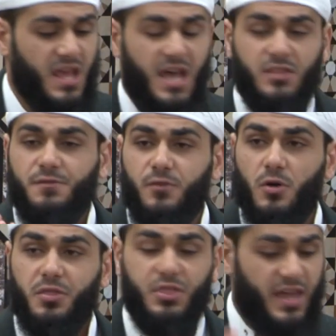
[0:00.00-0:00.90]
And the
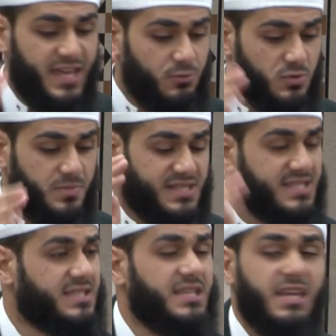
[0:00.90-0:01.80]
fourth, that he would be
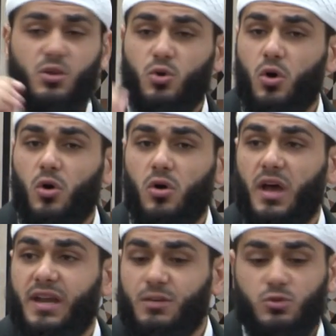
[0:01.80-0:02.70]
sitting in court
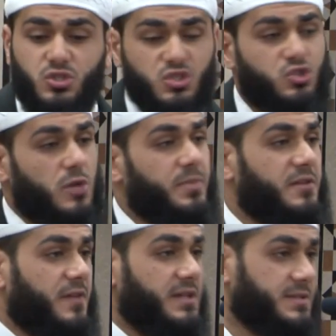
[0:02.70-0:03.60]
and he would just drop and
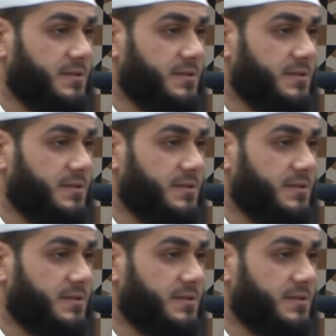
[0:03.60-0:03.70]
faint.